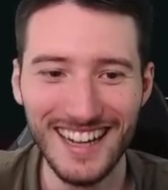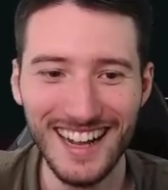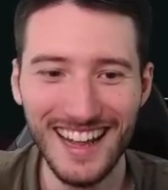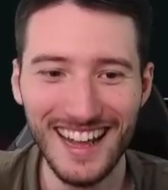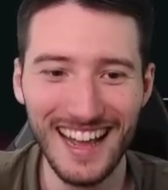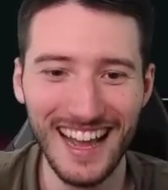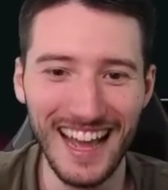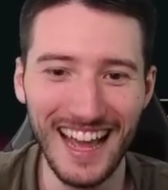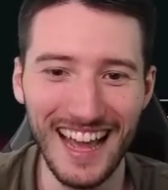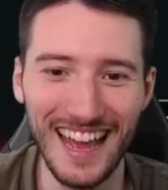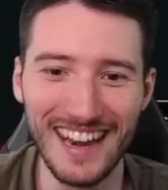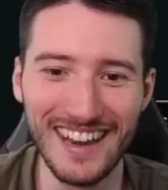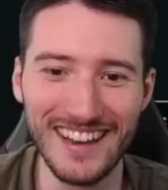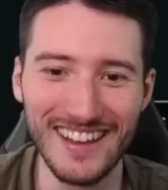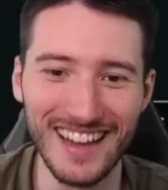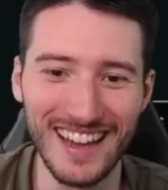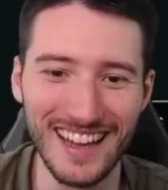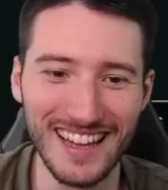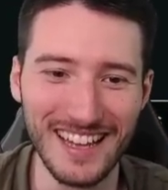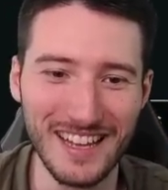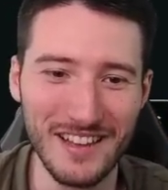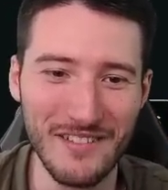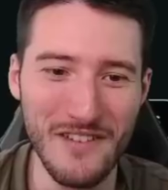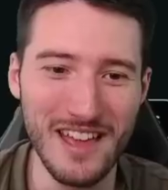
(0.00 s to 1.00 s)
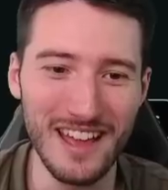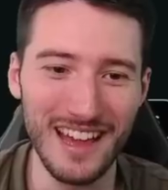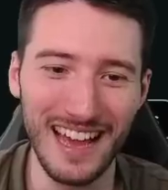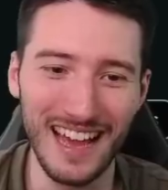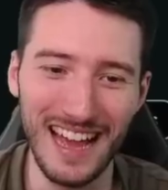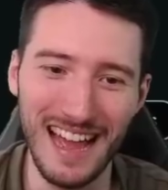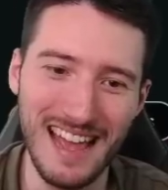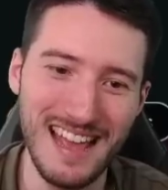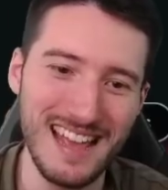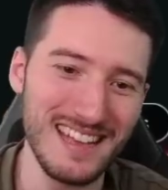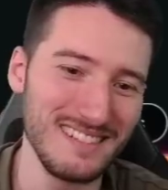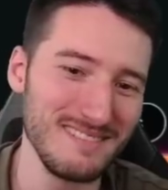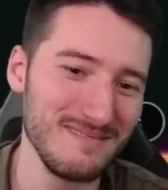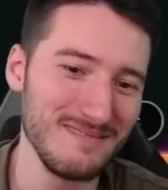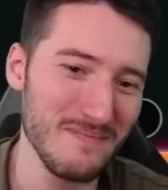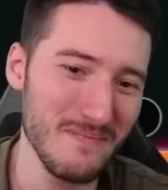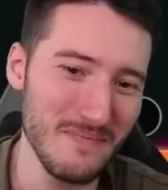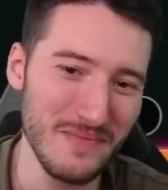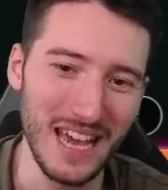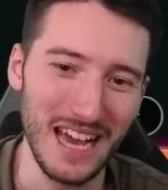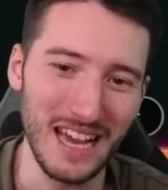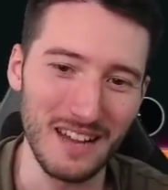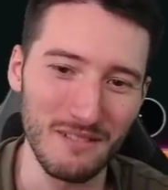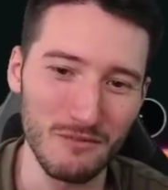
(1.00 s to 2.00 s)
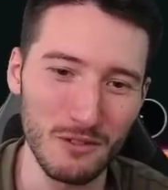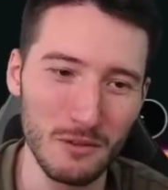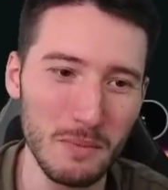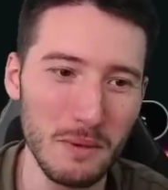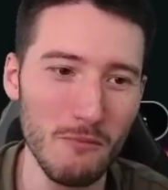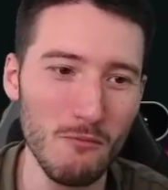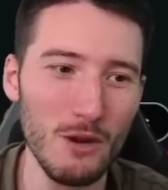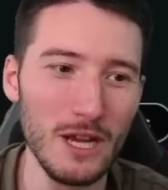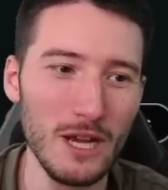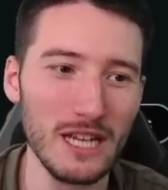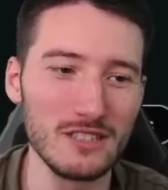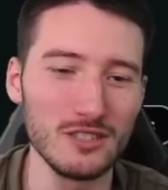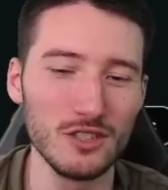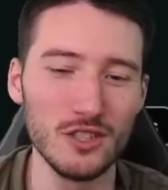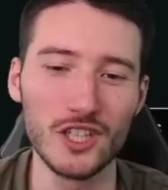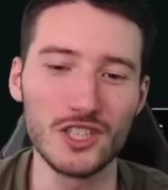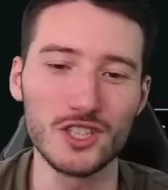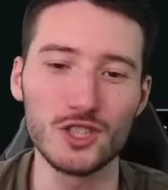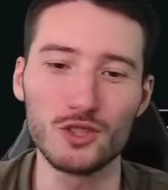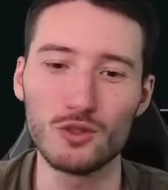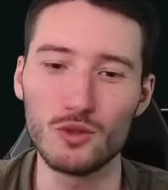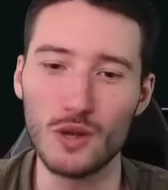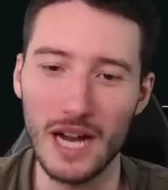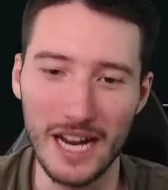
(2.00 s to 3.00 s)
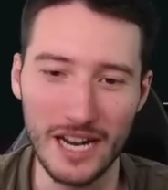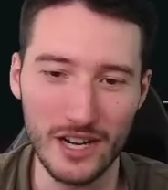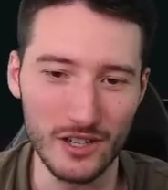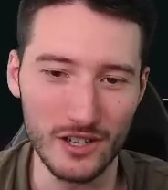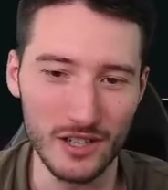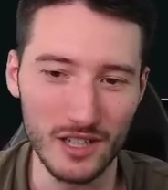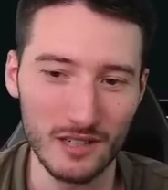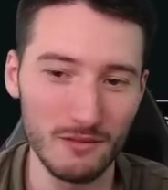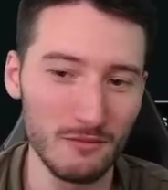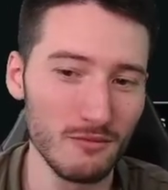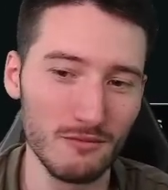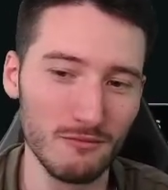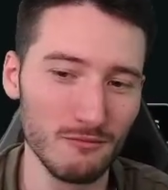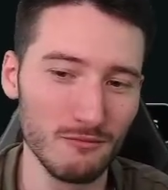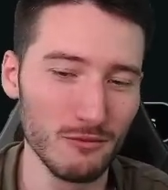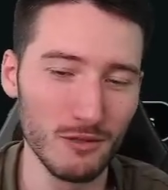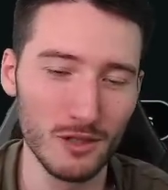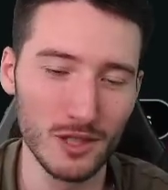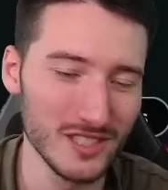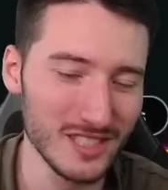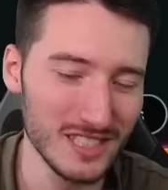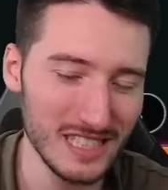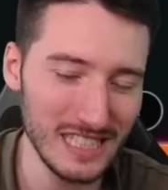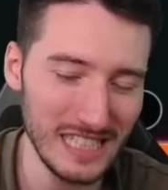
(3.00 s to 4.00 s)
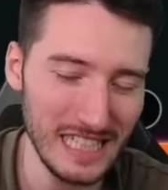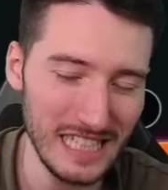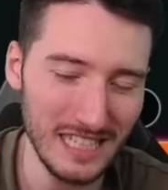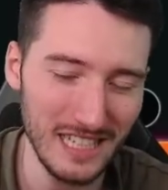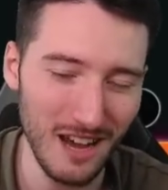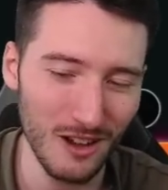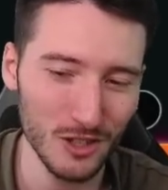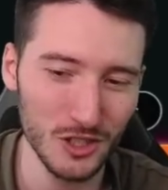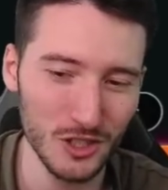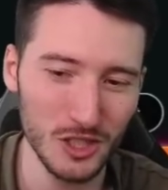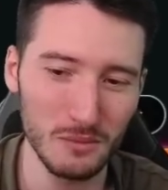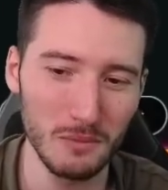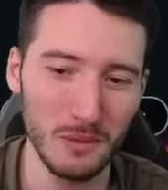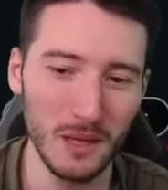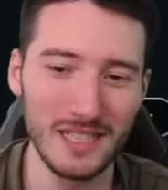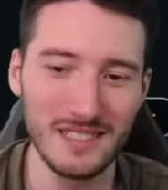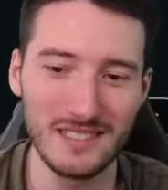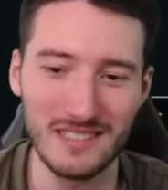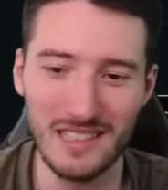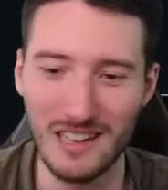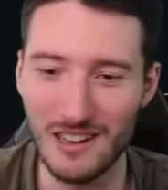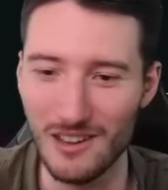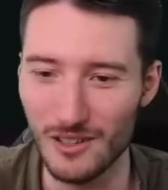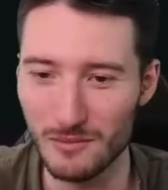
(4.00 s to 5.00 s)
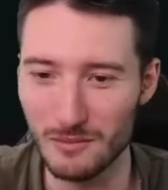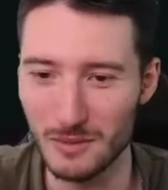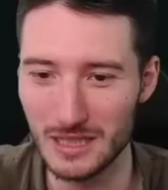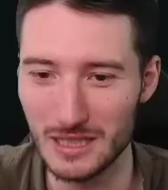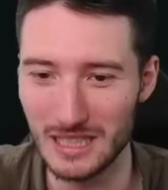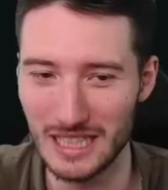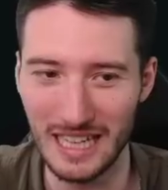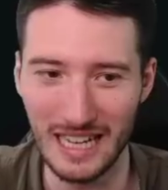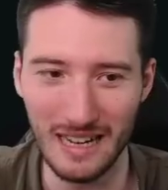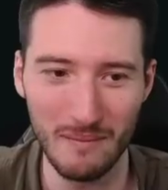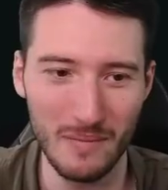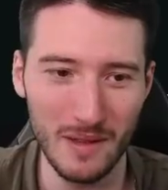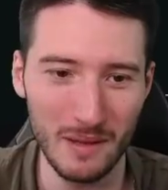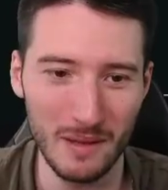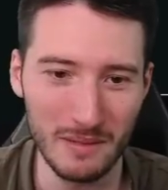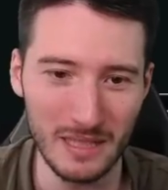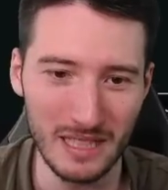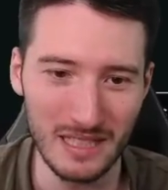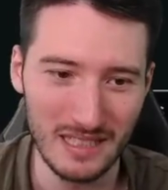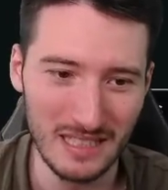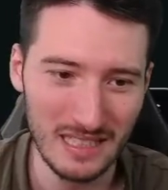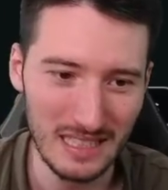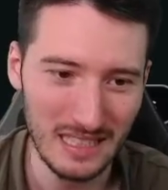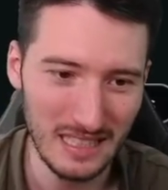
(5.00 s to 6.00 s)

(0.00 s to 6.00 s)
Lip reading: And yeah, it would be weird to not try her. We'll see how she plays out. But yeah, I mean,